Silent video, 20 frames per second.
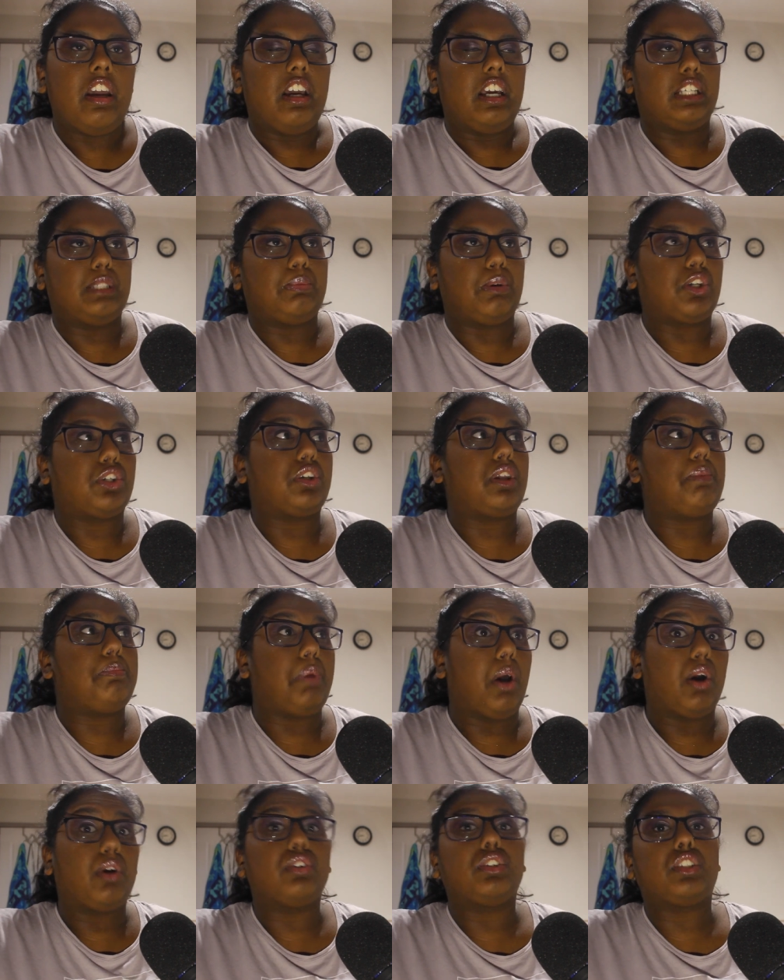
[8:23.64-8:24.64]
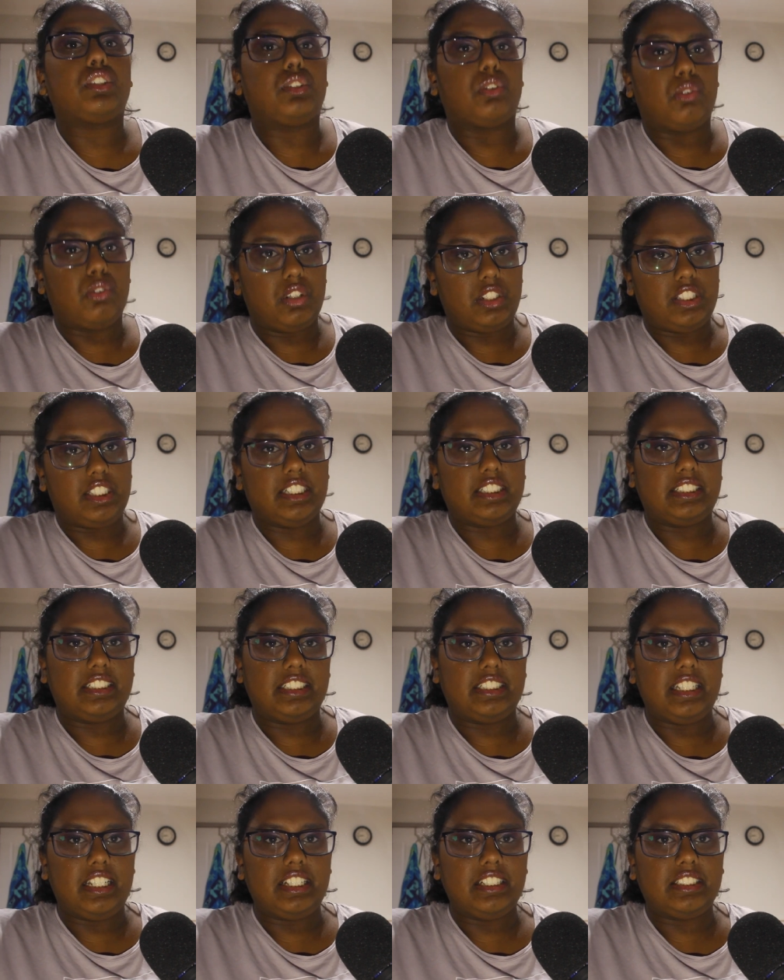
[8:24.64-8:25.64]
especially post-Order
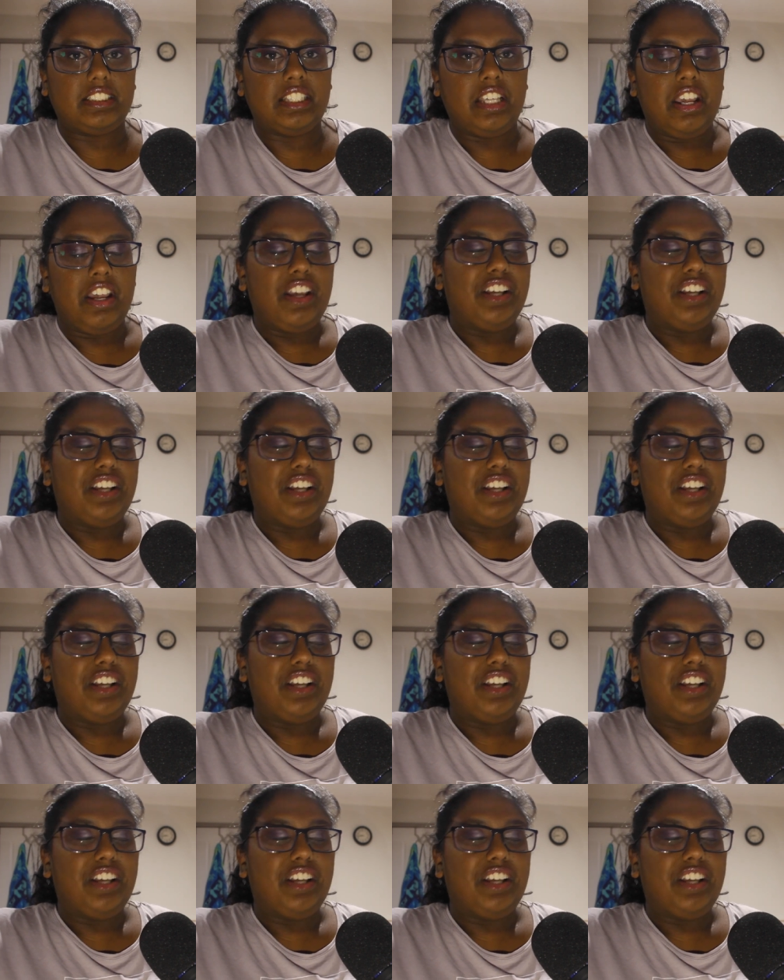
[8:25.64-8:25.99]
66.